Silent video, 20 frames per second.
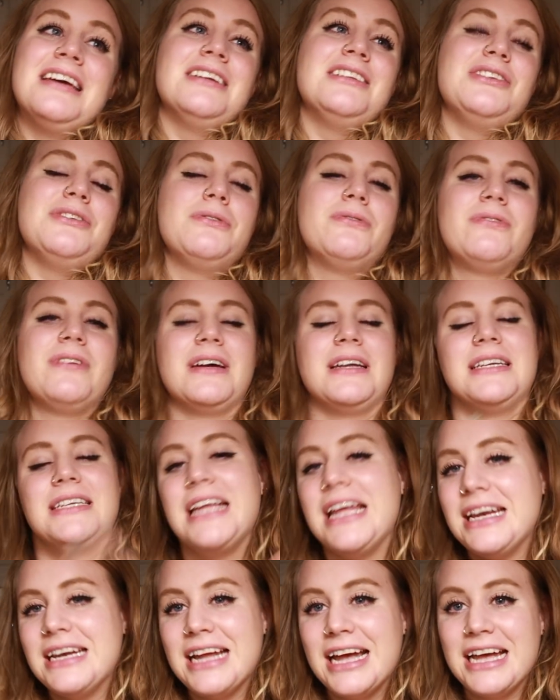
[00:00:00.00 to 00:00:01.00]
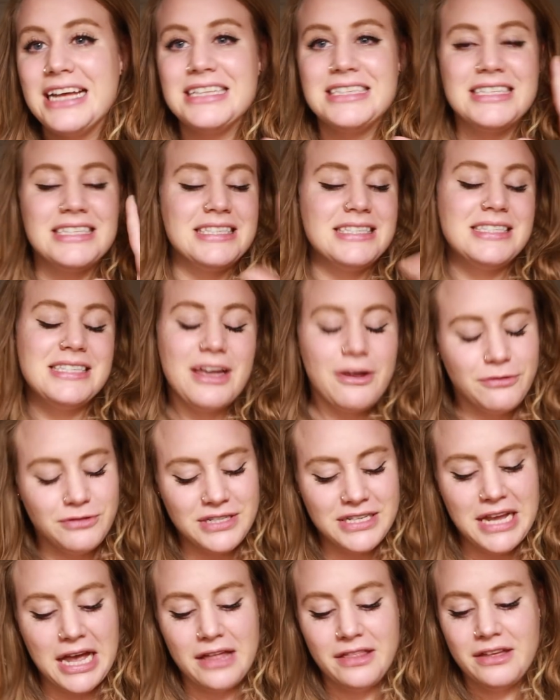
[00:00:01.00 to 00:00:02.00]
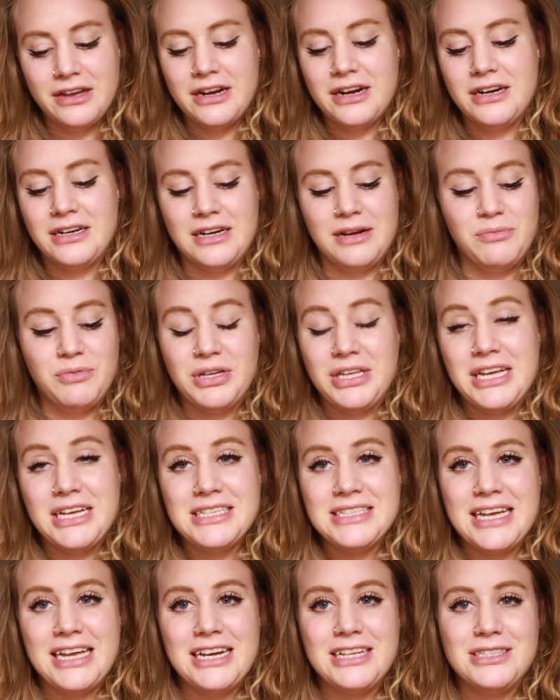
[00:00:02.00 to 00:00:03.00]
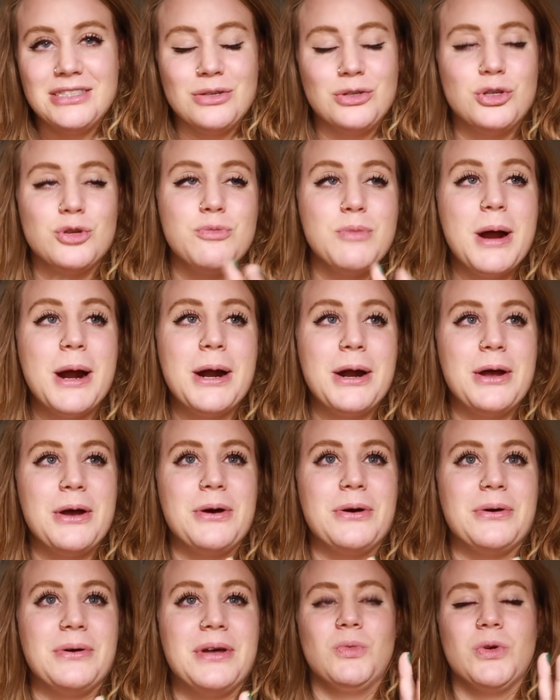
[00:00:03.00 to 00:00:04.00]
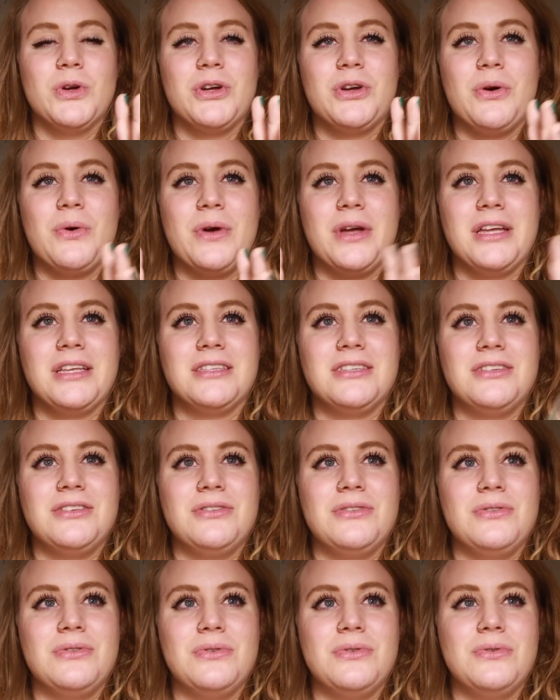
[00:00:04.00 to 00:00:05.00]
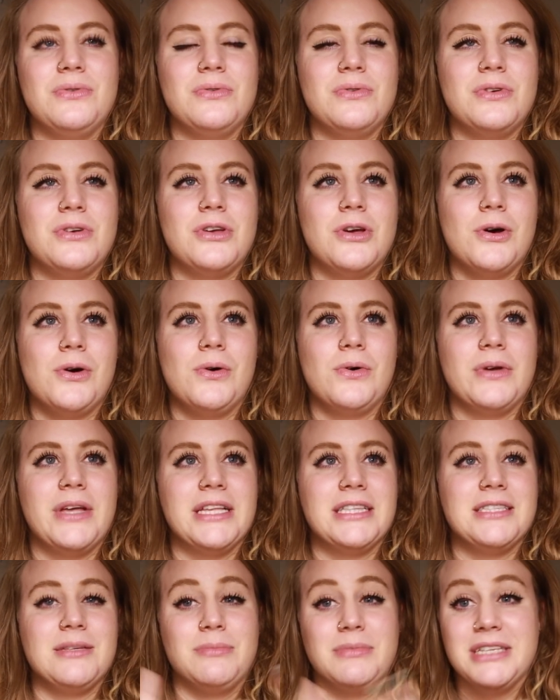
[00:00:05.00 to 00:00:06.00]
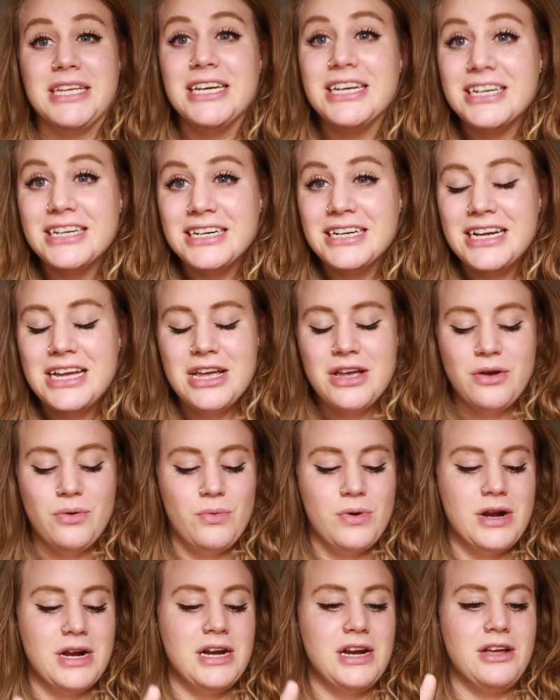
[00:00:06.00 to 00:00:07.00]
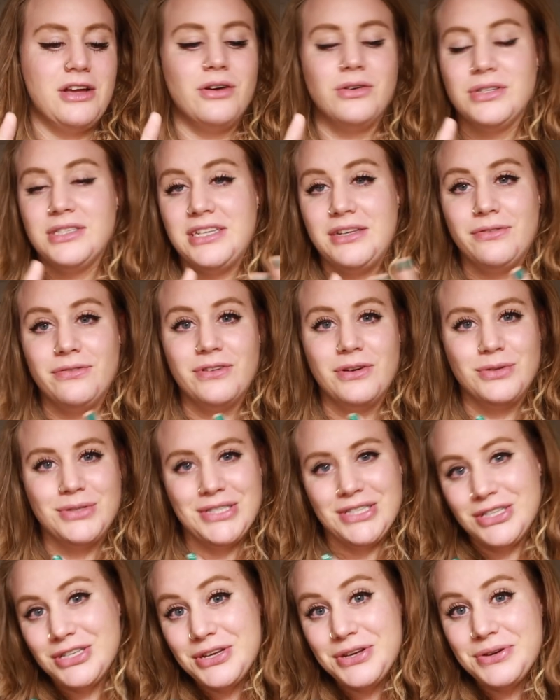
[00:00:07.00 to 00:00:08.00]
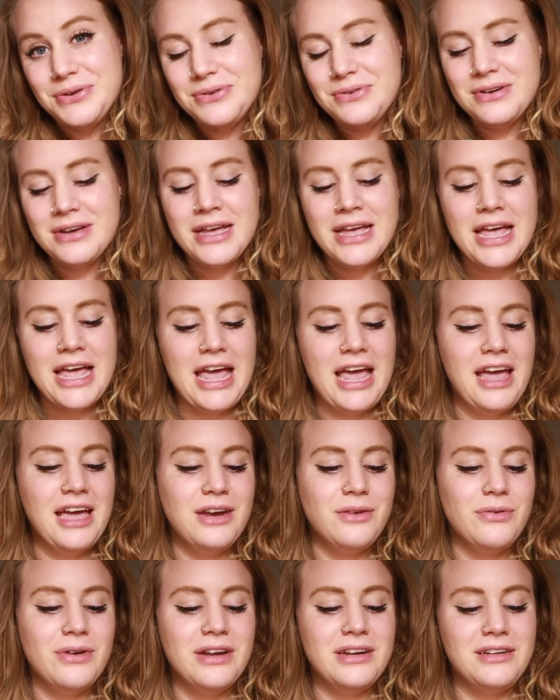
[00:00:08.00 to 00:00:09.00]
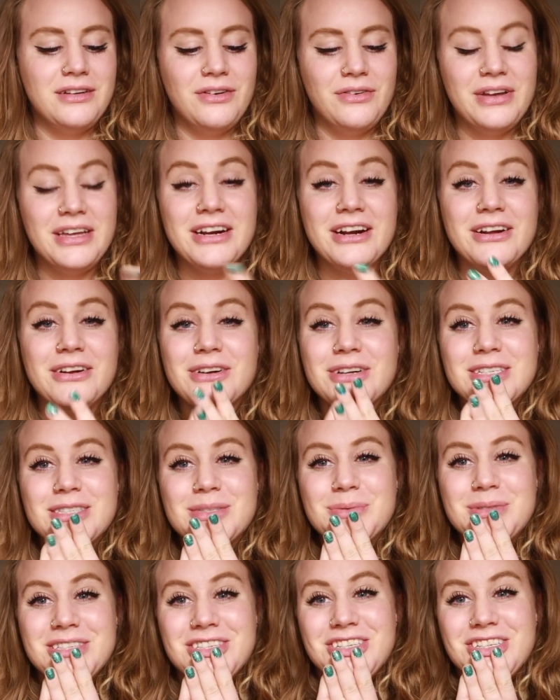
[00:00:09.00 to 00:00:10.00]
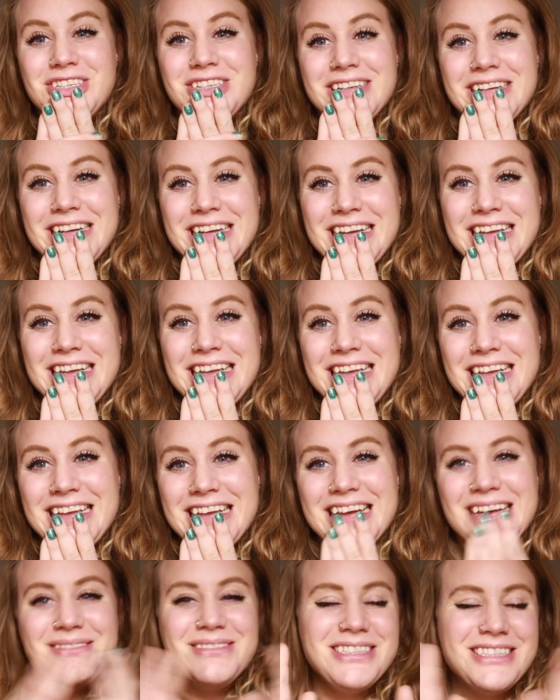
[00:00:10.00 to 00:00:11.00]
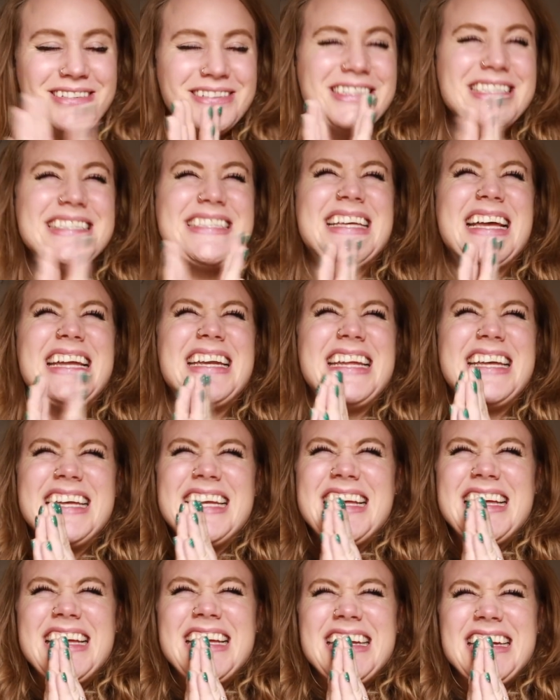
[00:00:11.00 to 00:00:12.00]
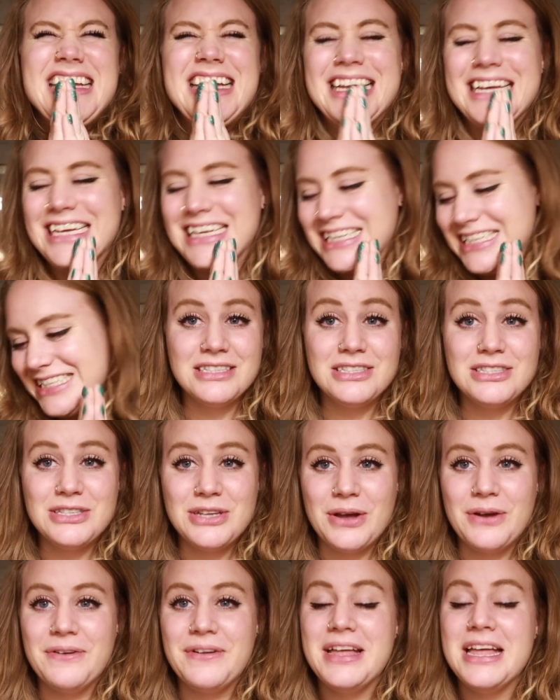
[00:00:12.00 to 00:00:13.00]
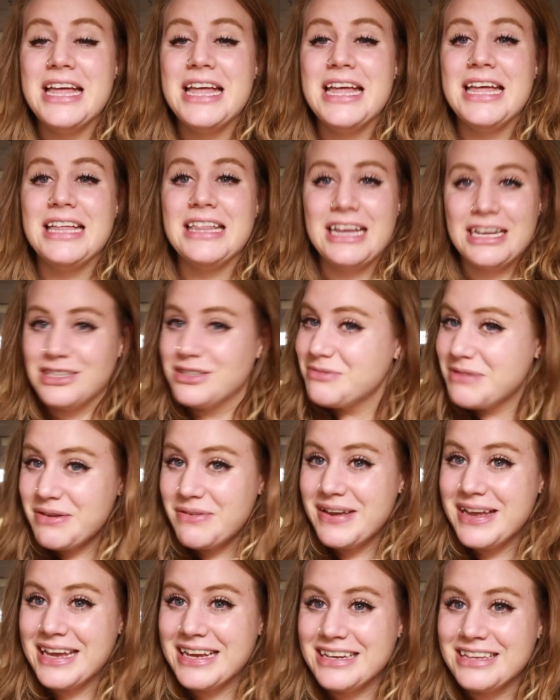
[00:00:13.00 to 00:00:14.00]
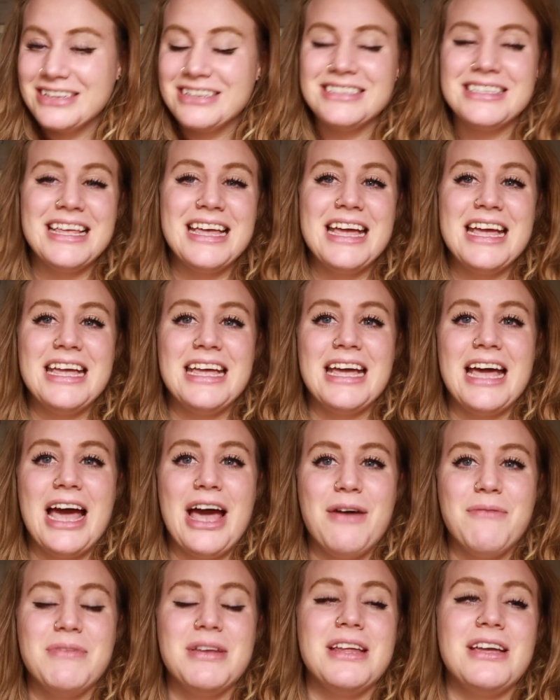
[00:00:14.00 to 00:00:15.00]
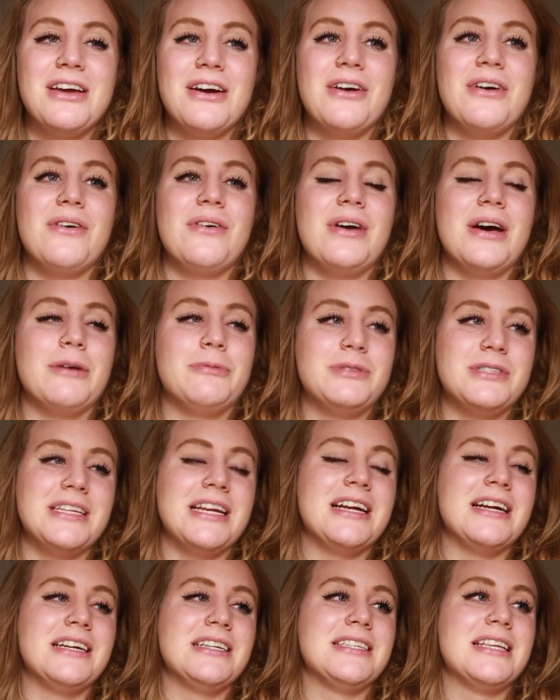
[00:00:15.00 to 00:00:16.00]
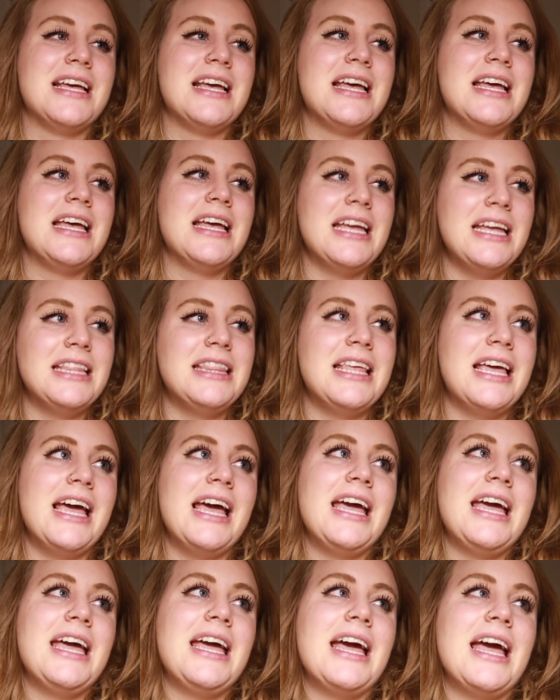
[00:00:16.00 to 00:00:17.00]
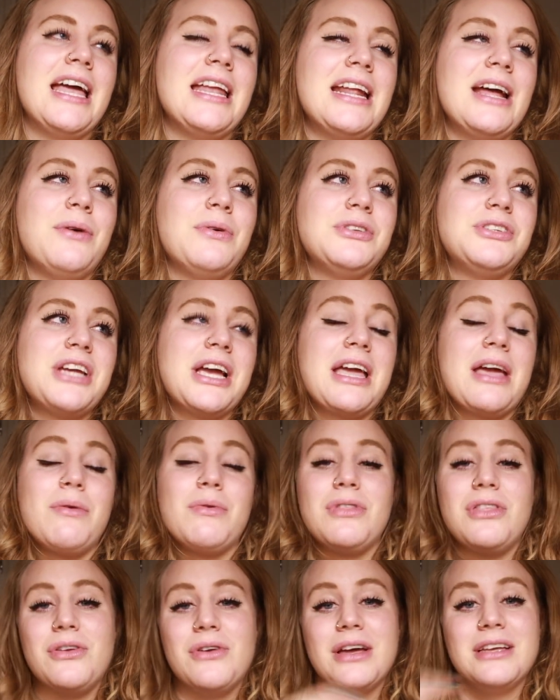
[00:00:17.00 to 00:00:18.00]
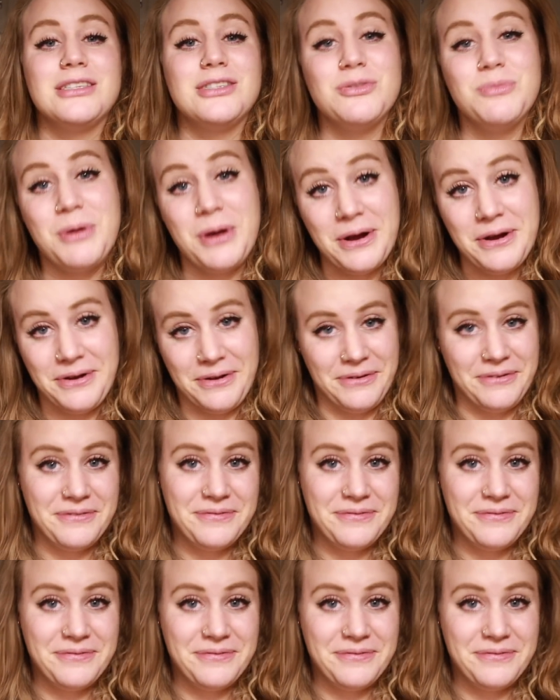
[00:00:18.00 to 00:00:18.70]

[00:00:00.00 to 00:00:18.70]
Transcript: do fun date nights and stuff together, and I'm really excited. So tomorrow we're going to go get some dinner, we're going to go see Frozen 2, and we're going to go get our Christmas tree. I'm so excited. So that's what my weekend looks like. I'm going to go upstairs, hit the hay, and I will check in with you guys tomorrow.